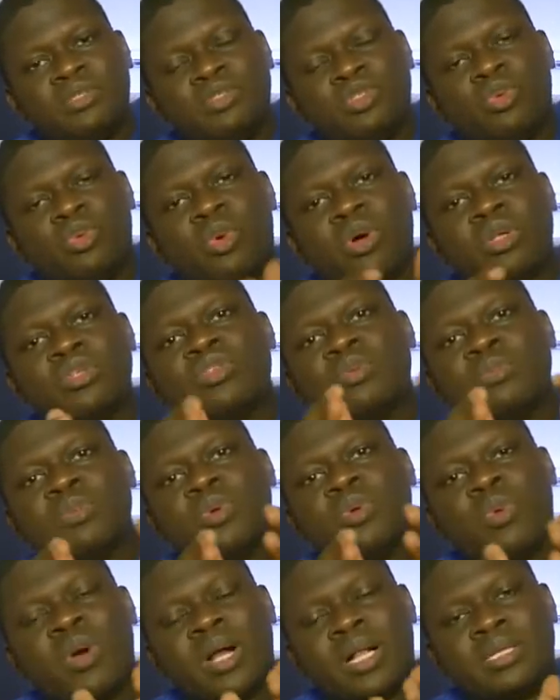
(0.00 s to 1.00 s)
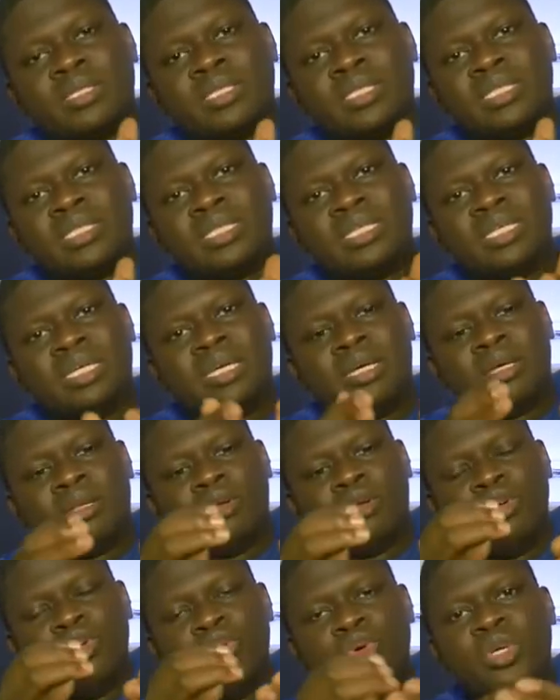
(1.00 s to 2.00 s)
You want to be wealthy,
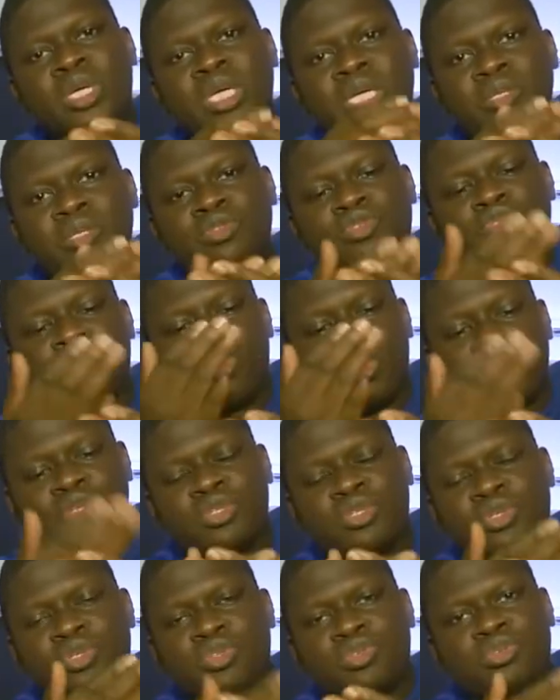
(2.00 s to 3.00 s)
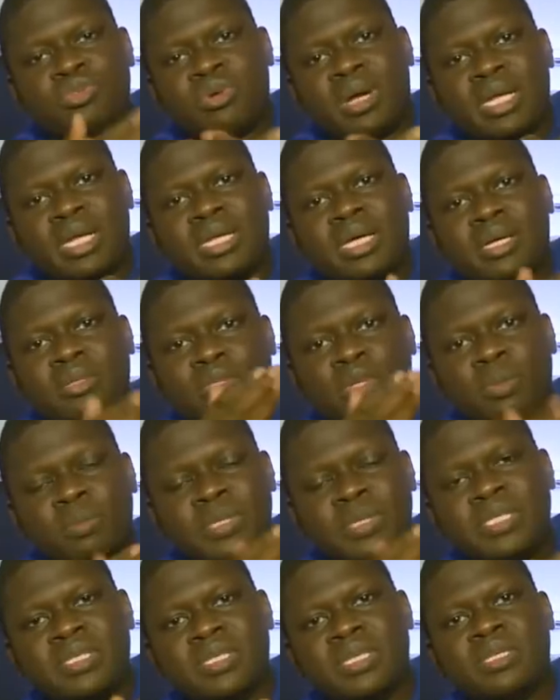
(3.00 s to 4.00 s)
look into what you're doing right now, your
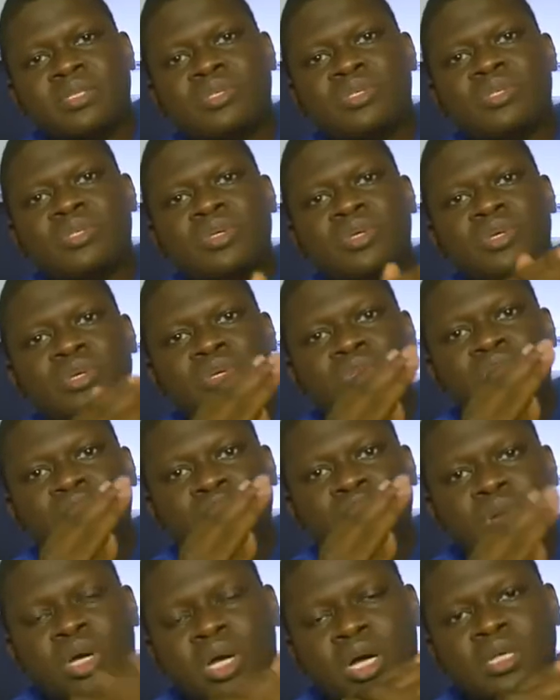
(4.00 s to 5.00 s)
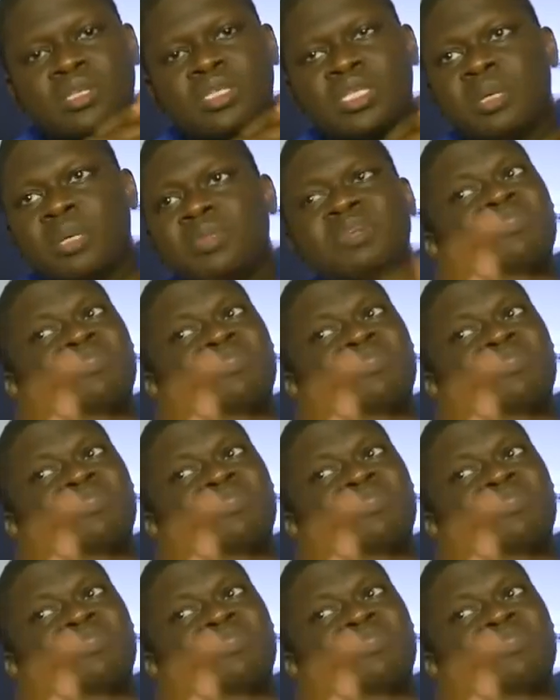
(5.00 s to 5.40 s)
business, your concept,